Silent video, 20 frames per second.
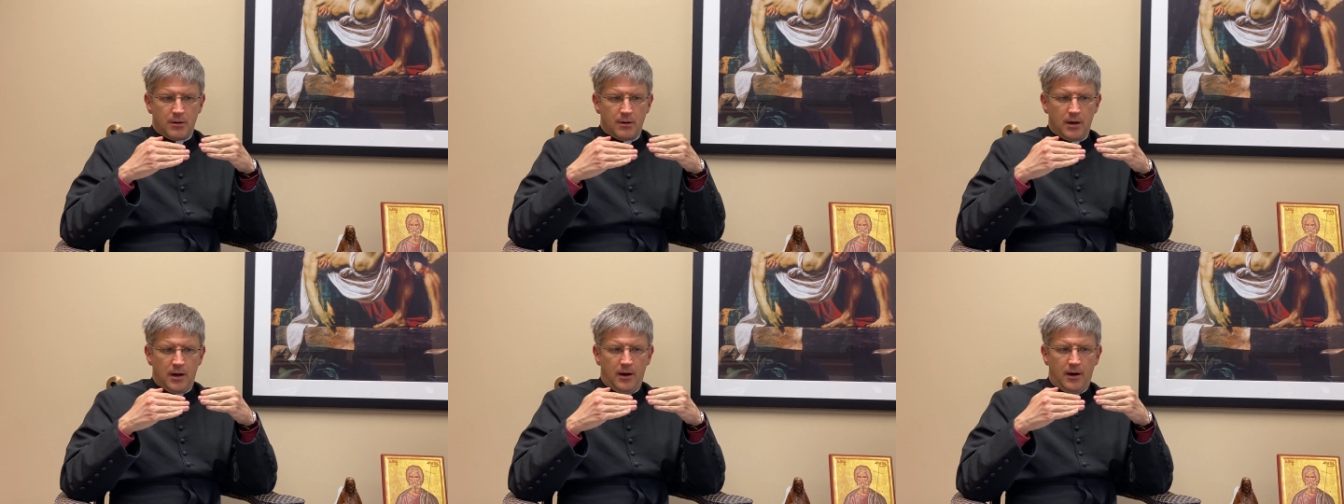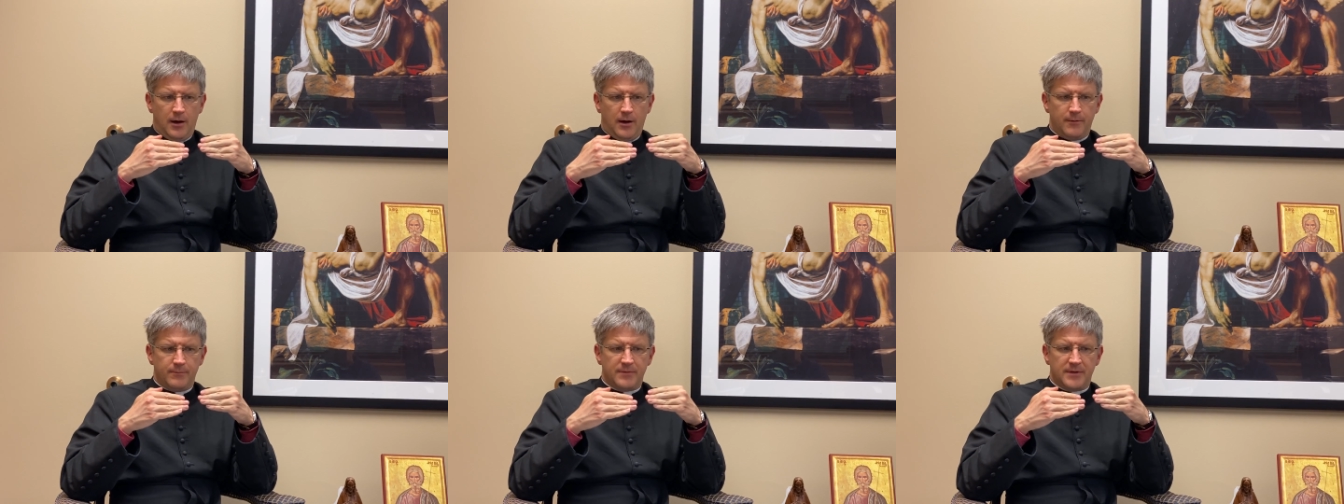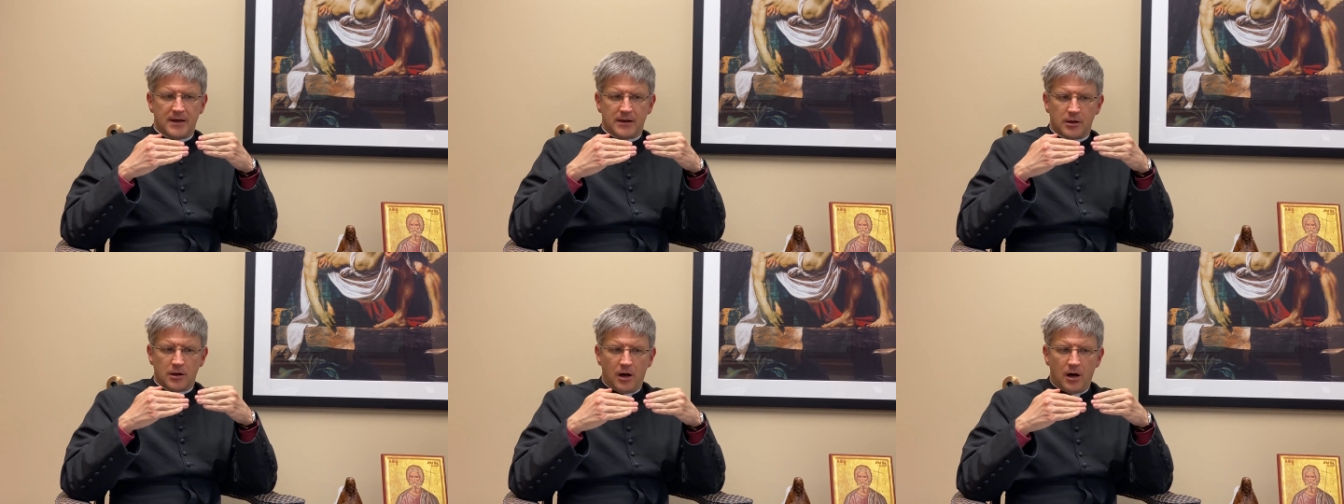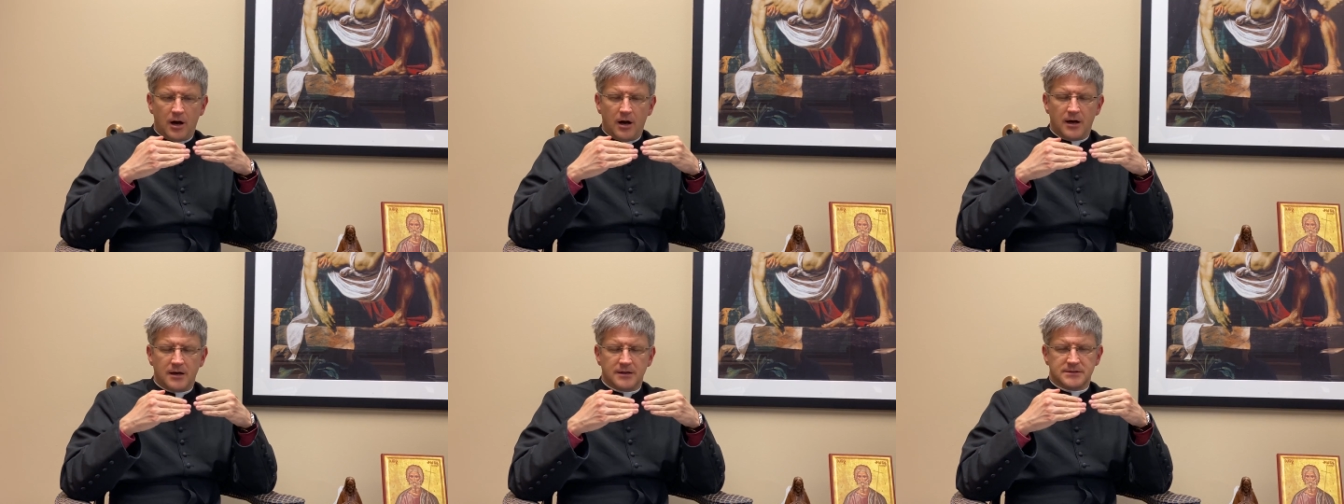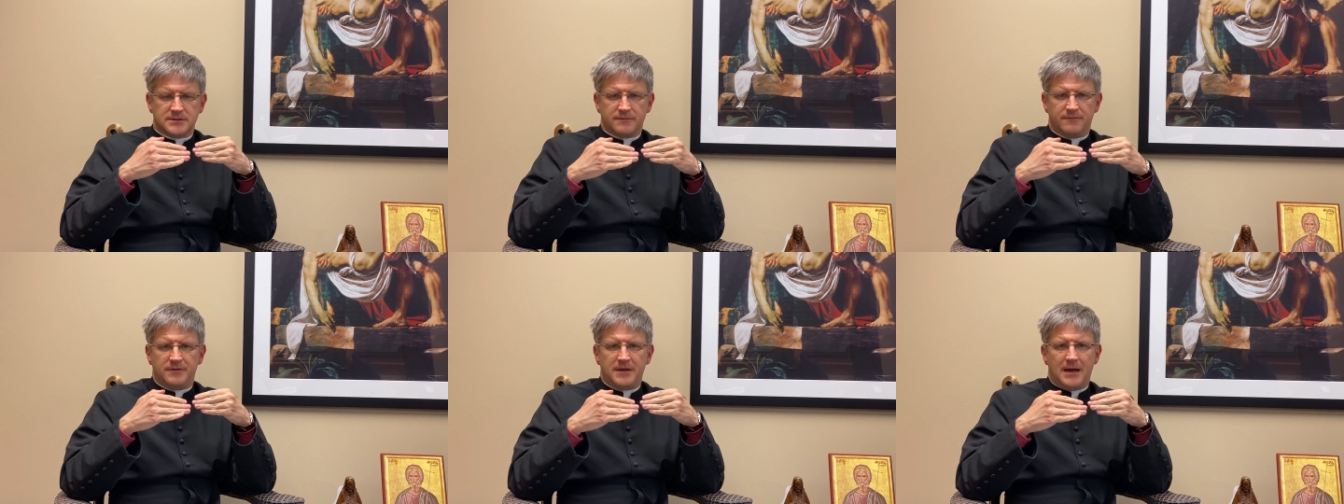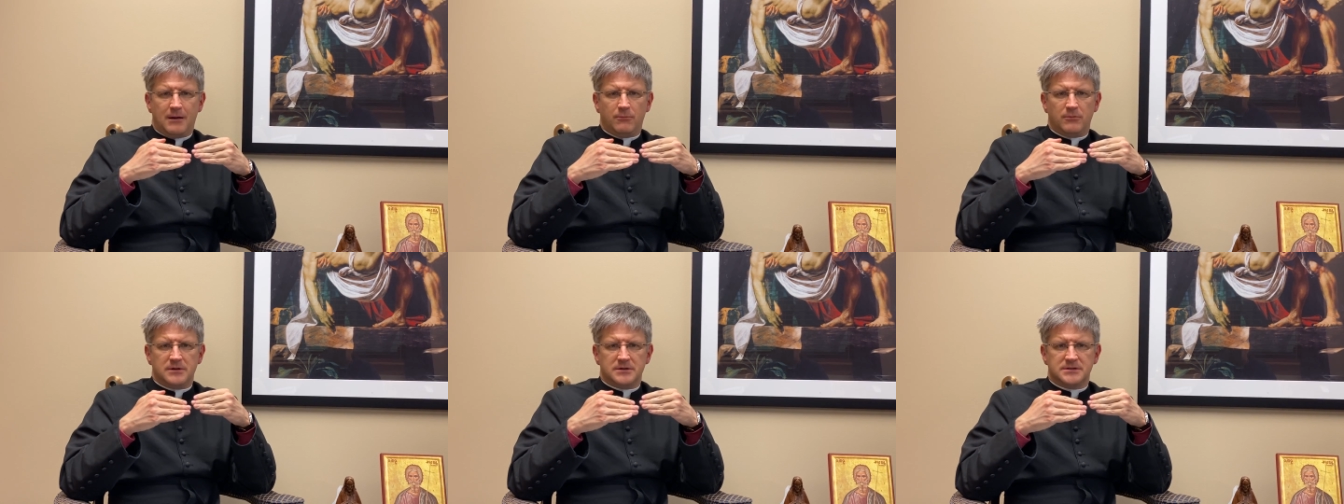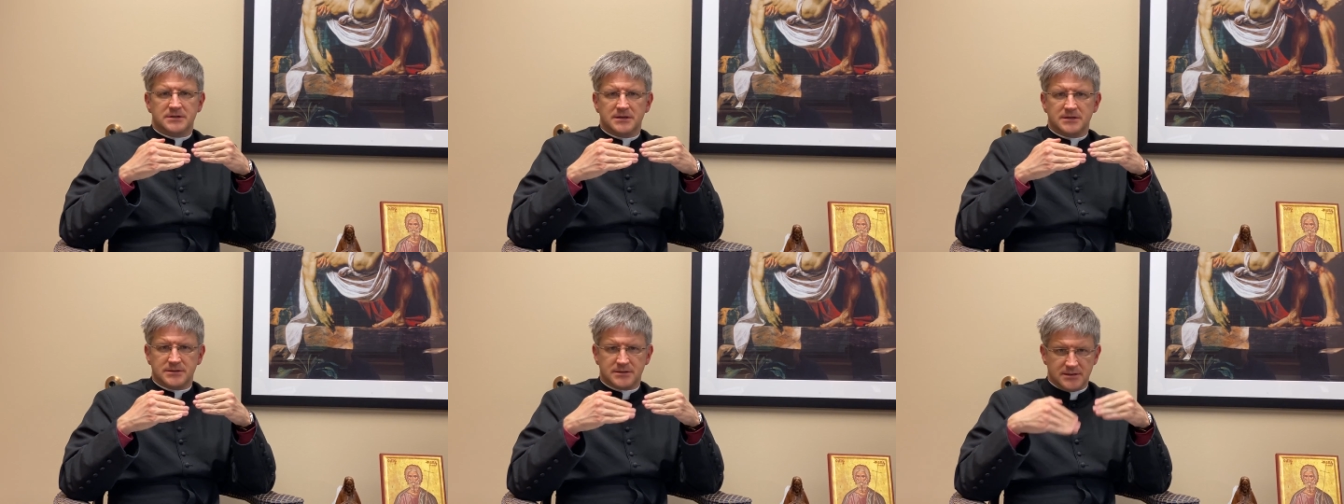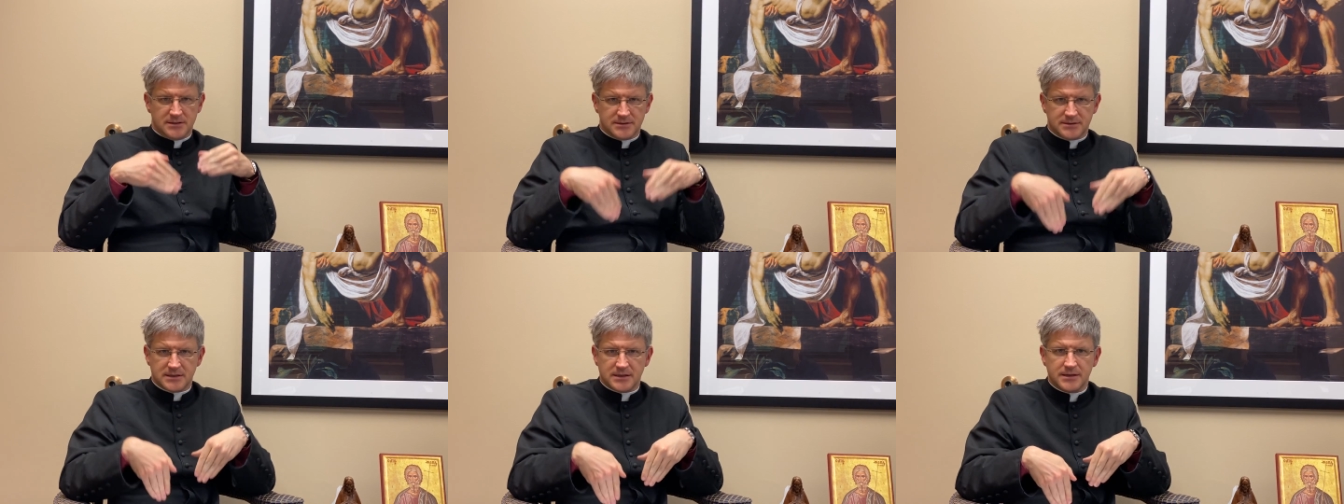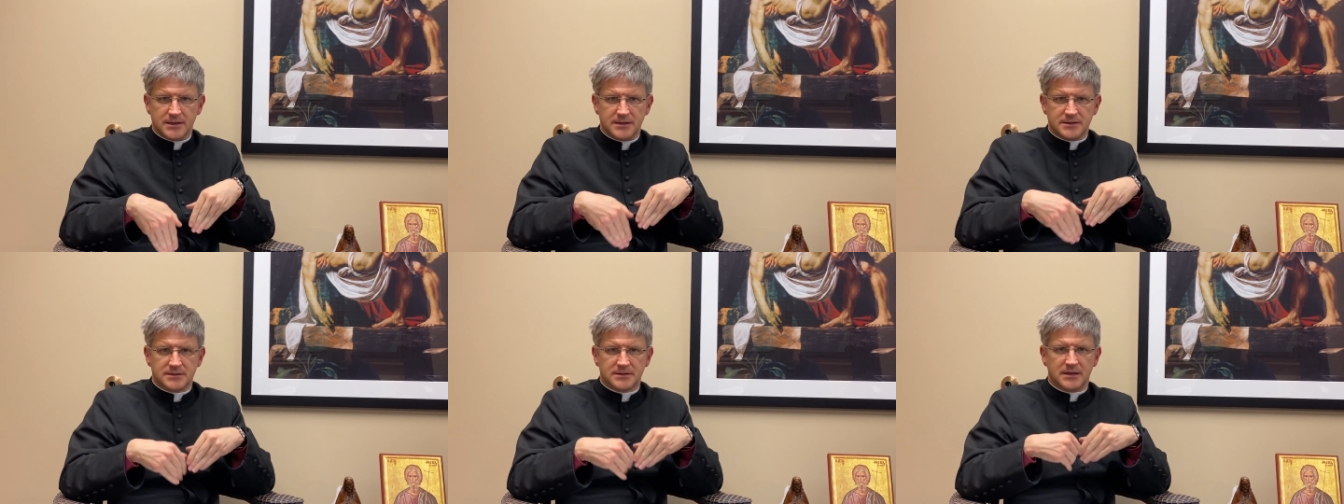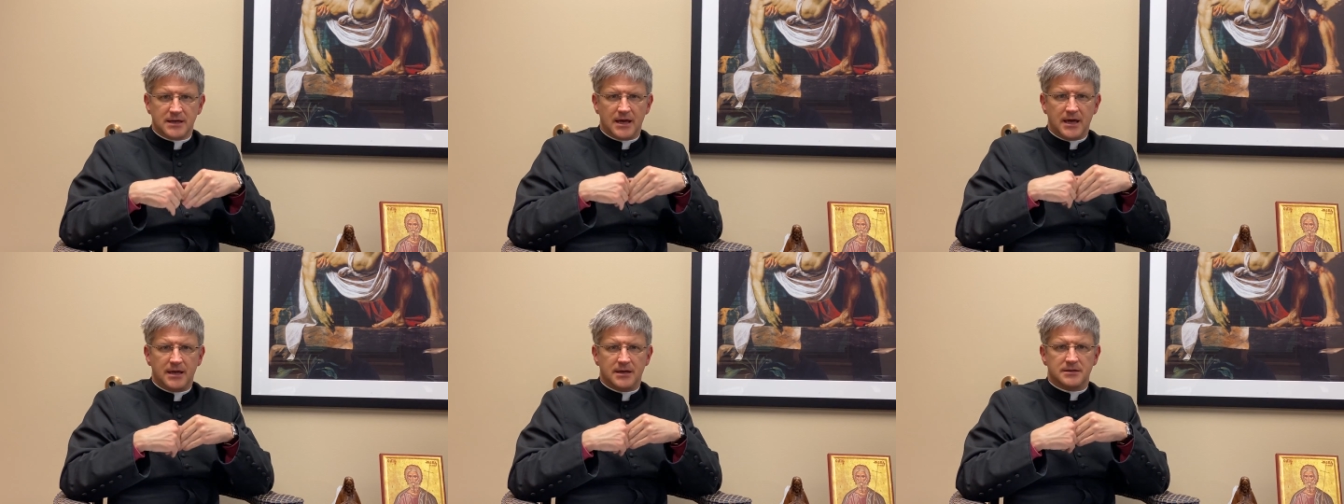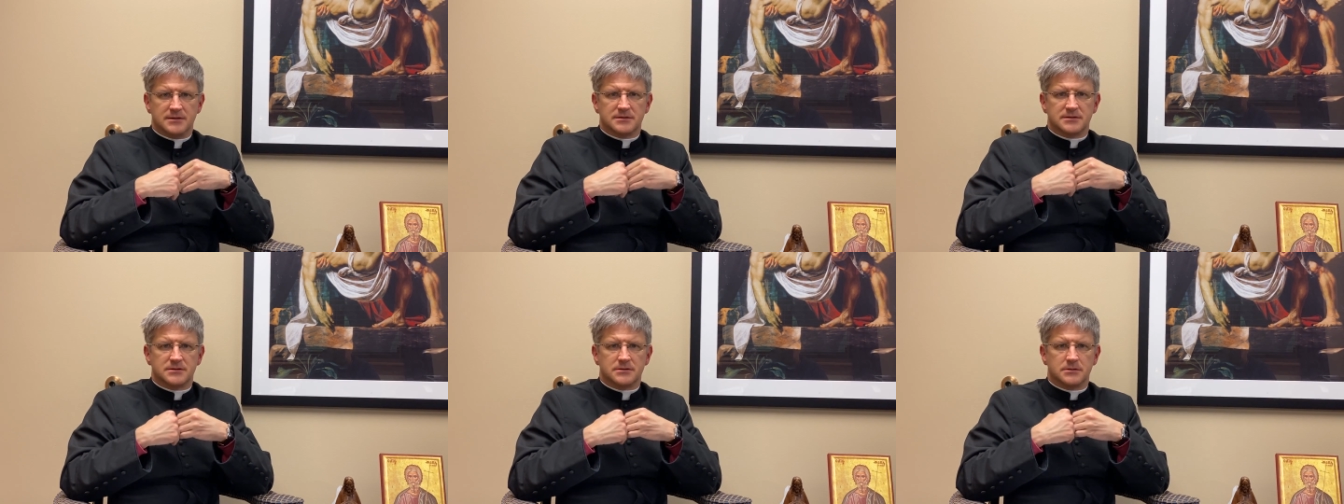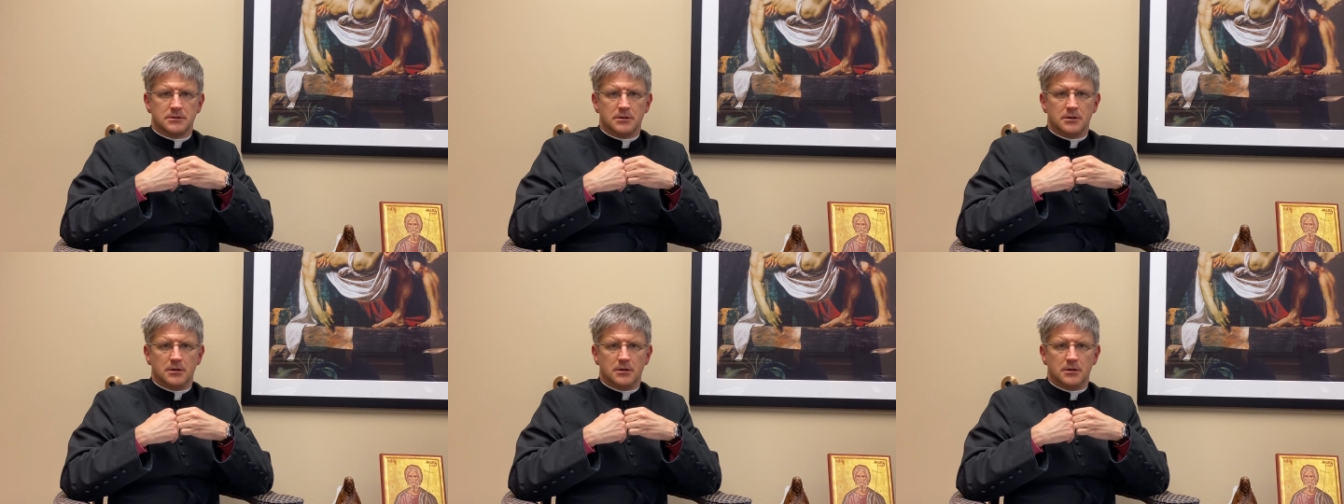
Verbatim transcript: um, the cause of that resistance in this case.